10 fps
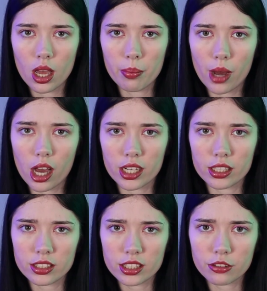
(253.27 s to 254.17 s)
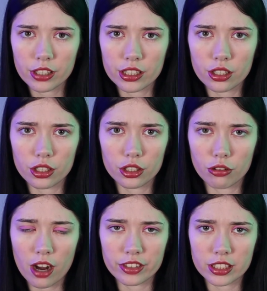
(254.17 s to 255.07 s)
But considering the
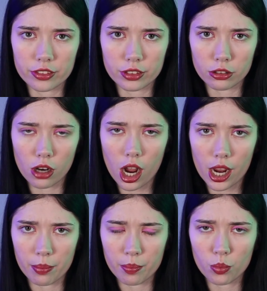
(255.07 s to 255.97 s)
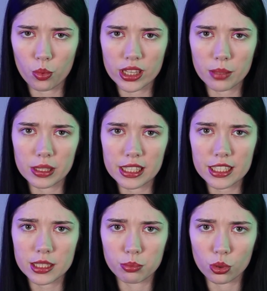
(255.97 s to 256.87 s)
gravity of the crime, when the
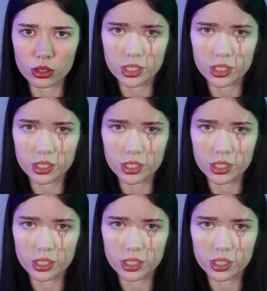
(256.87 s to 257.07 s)
police brought